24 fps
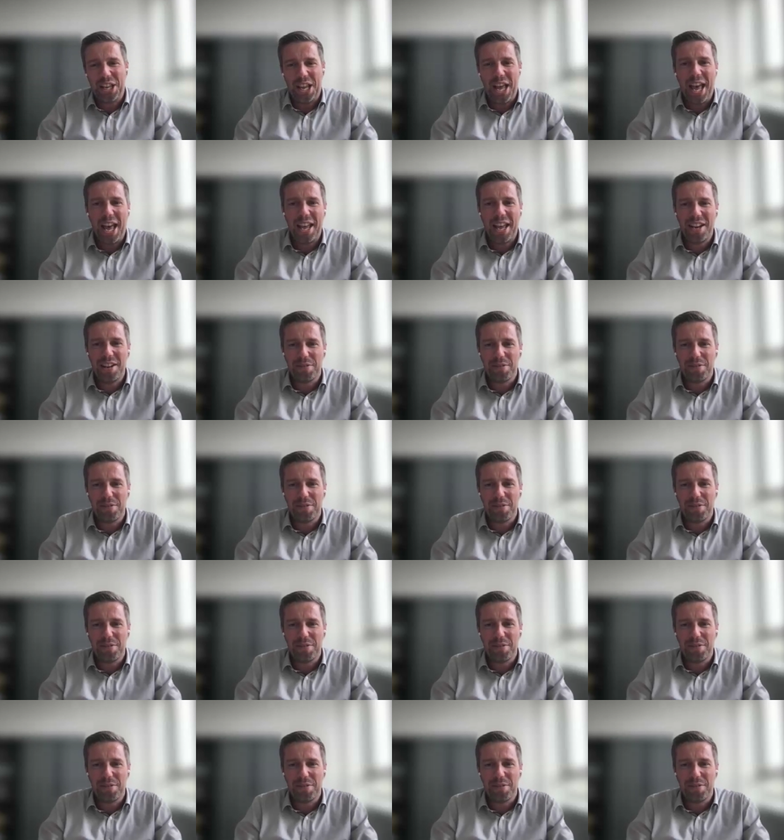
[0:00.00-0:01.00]
ahead of
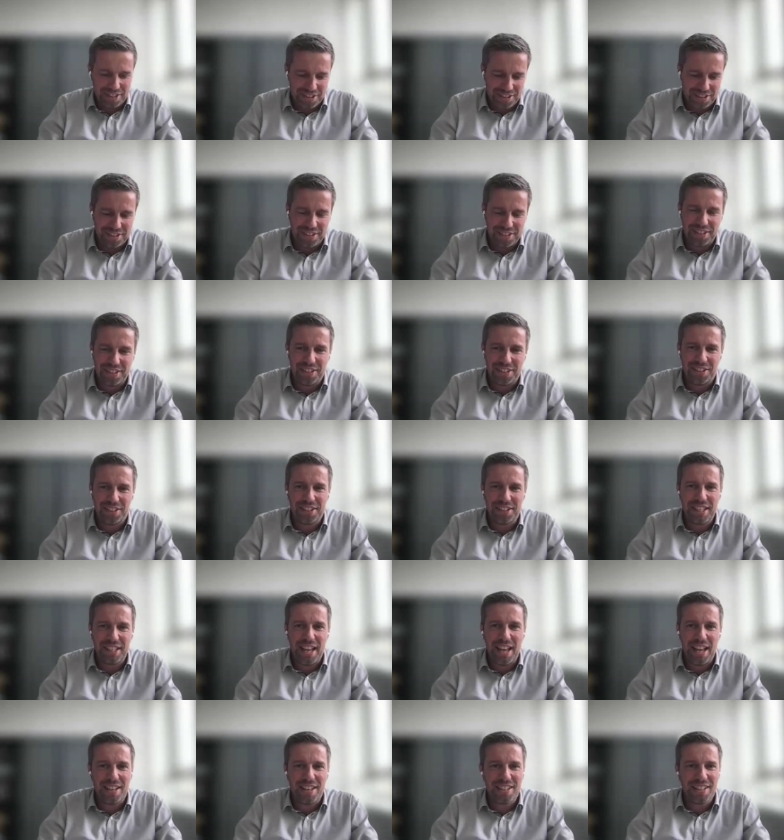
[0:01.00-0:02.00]
us on
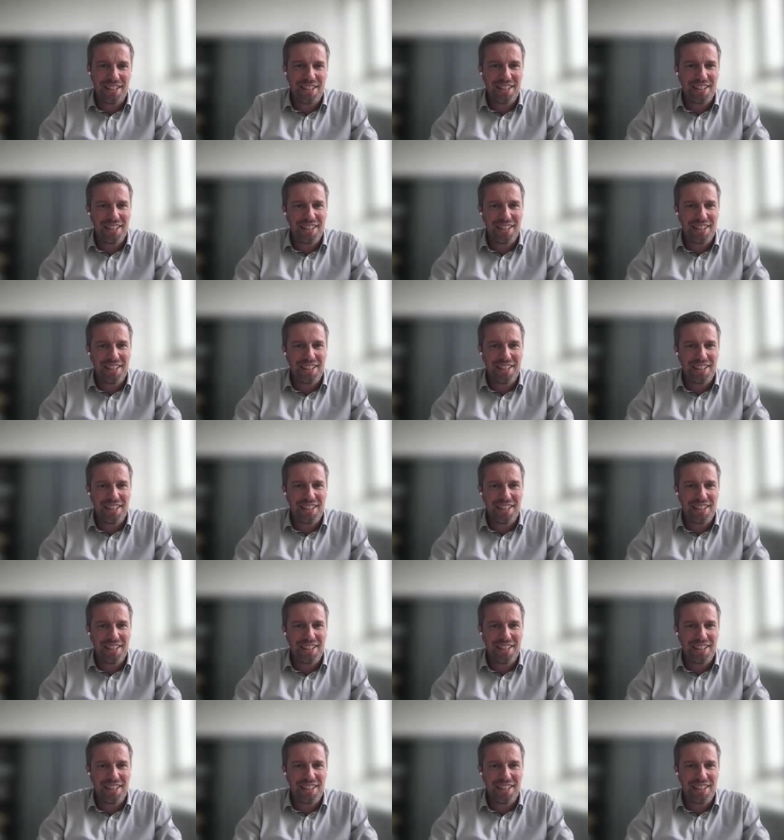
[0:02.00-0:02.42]
that.